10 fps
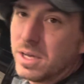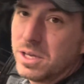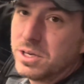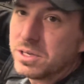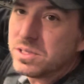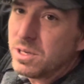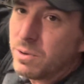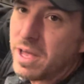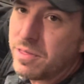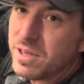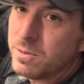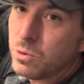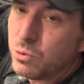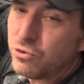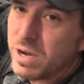you can see we got the
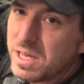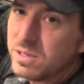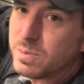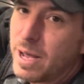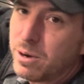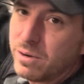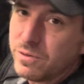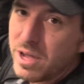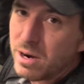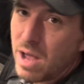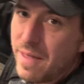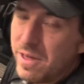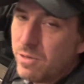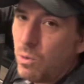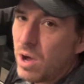drinking spout over there and then
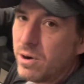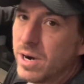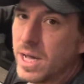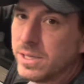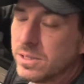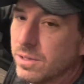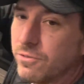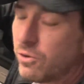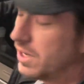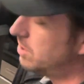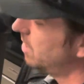the water and ice in the fridge.